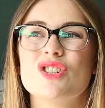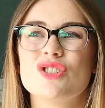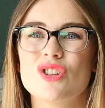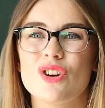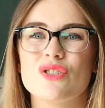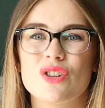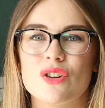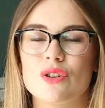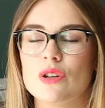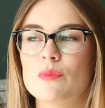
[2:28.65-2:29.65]
so
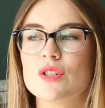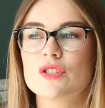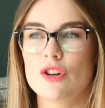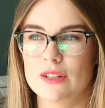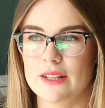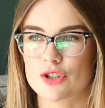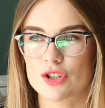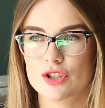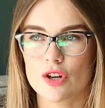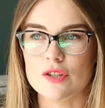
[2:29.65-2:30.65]
good. It was so
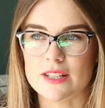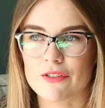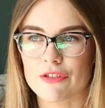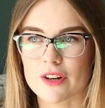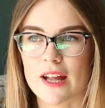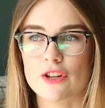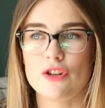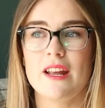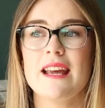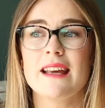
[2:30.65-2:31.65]
delicious, so different and
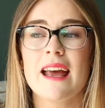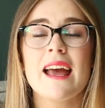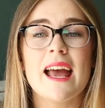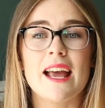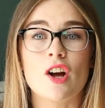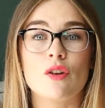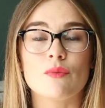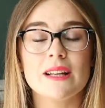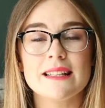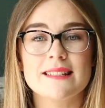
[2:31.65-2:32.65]
unique. It got
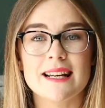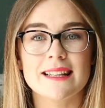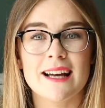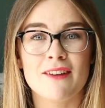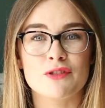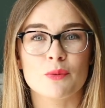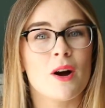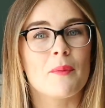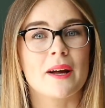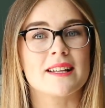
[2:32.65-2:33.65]
really sickly after a
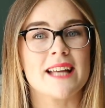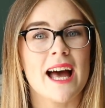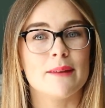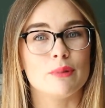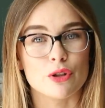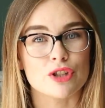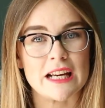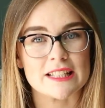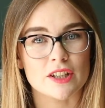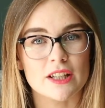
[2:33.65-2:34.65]
while because it had blue
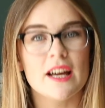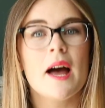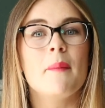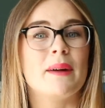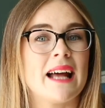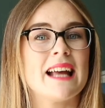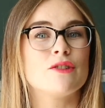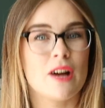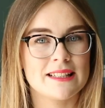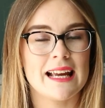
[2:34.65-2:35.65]
cheese on it, but I
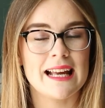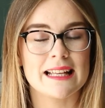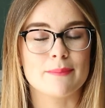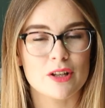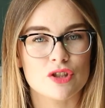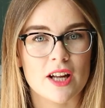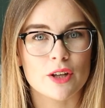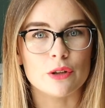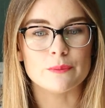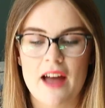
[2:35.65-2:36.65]
tried to eat as much as I
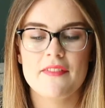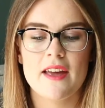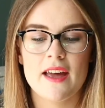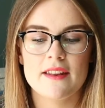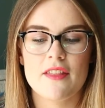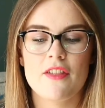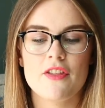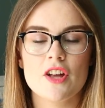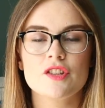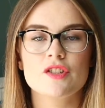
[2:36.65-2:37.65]
could. And then the
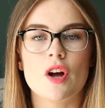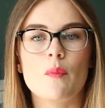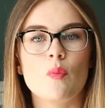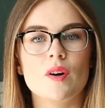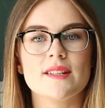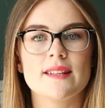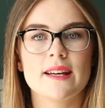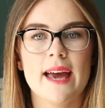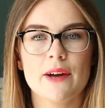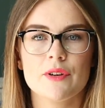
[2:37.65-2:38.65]
third stop was the
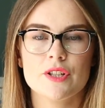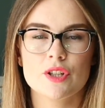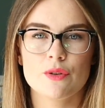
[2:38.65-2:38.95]
Kerud